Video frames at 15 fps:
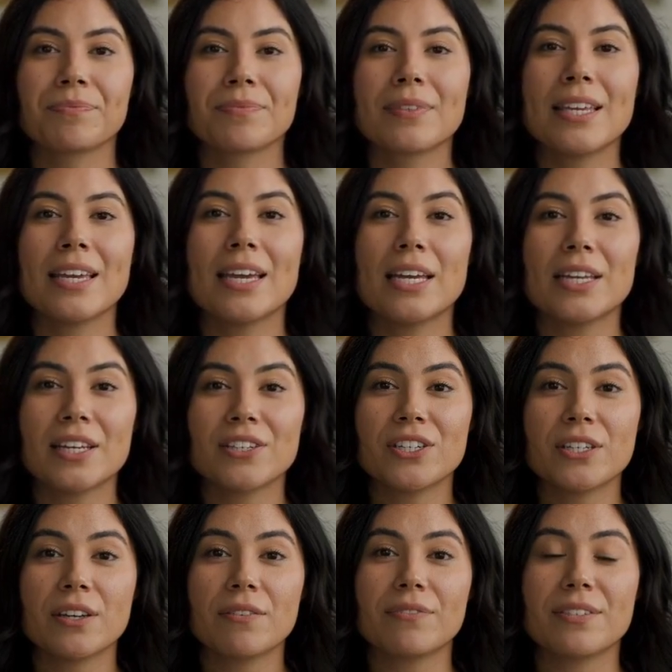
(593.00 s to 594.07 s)
Key
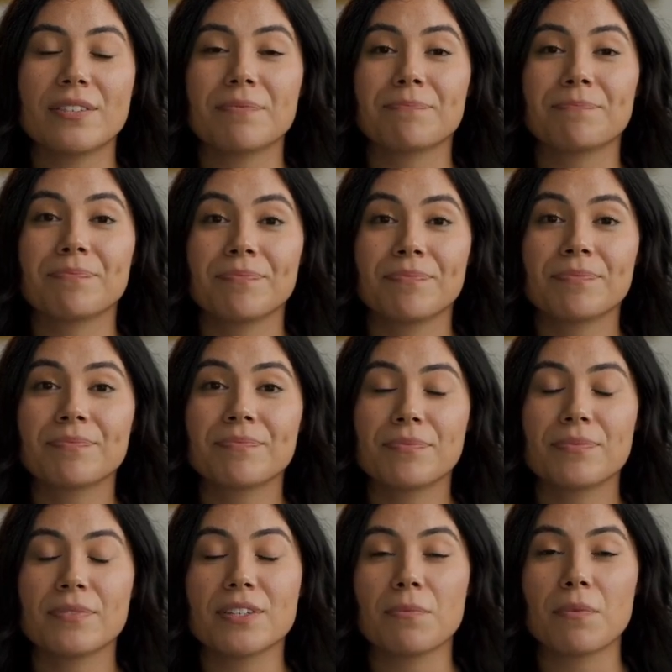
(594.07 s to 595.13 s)
initiatives.
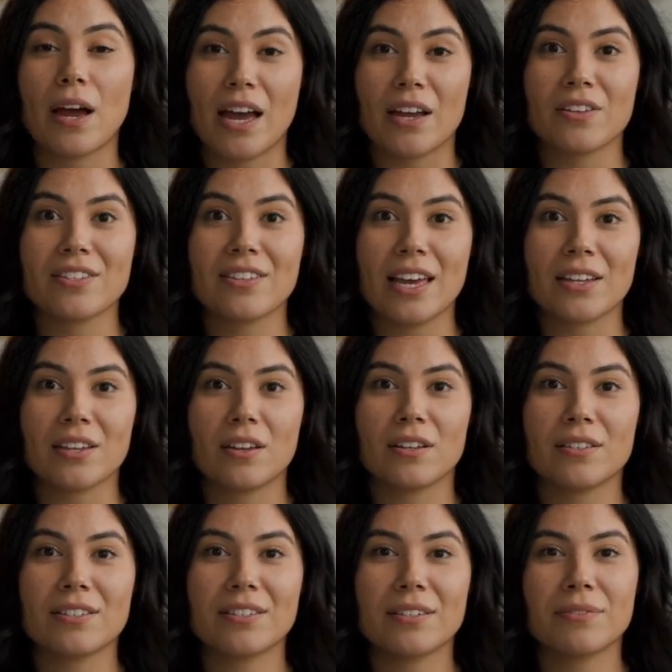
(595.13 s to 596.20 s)
Supplier
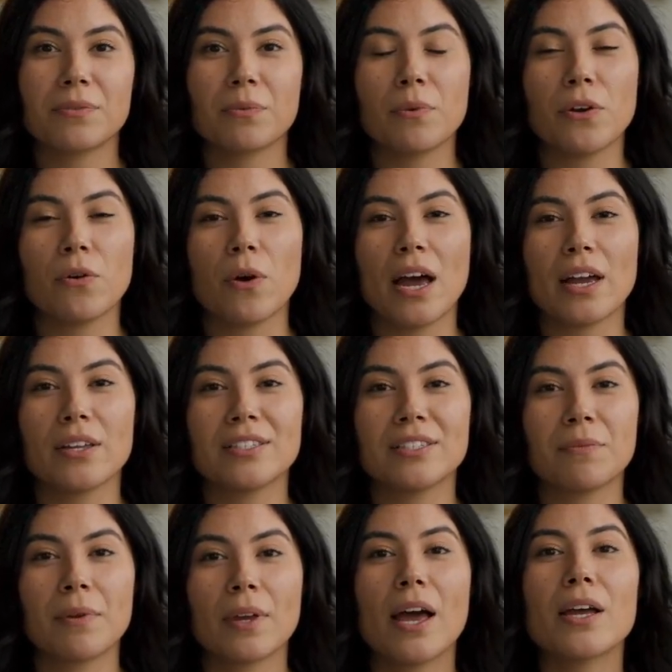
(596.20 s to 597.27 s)
standards requires
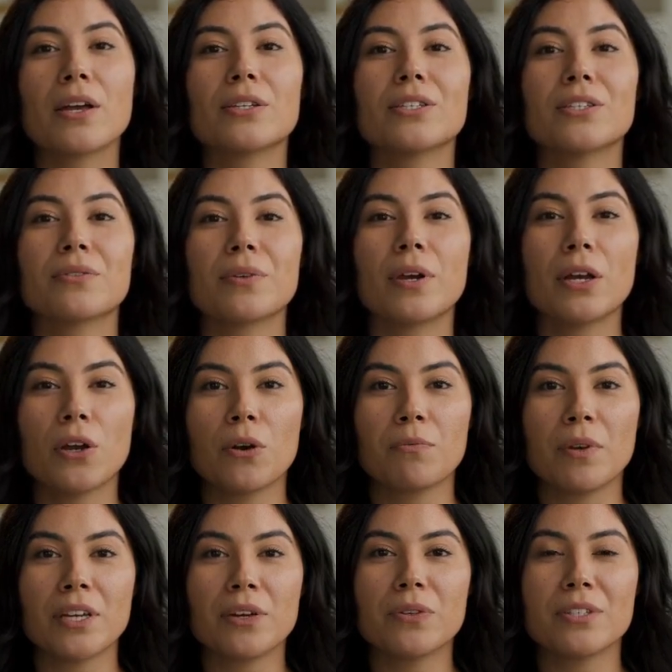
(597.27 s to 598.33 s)
suppliers to follow
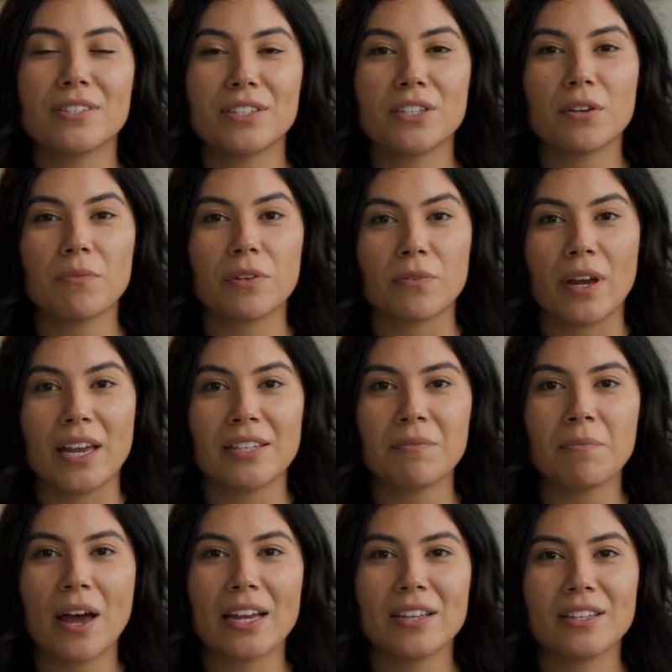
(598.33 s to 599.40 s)
rigorous human rights
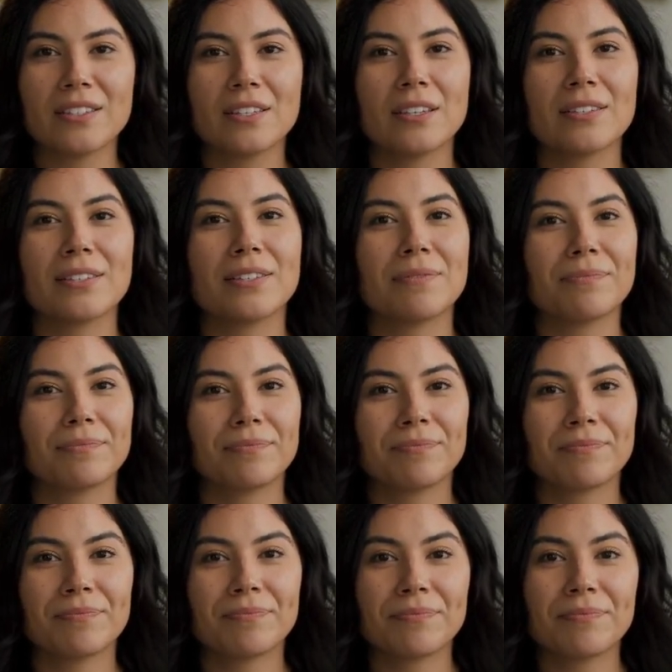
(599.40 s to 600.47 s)
practices.
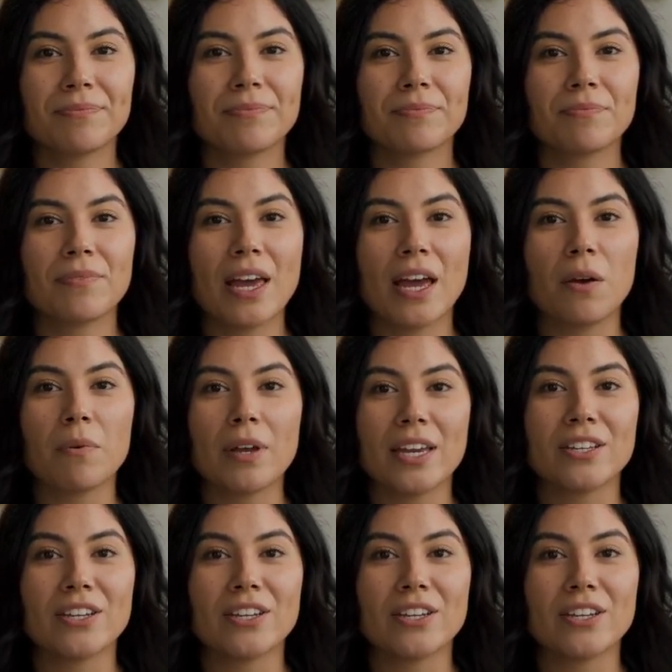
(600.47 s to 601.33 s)
Fair wage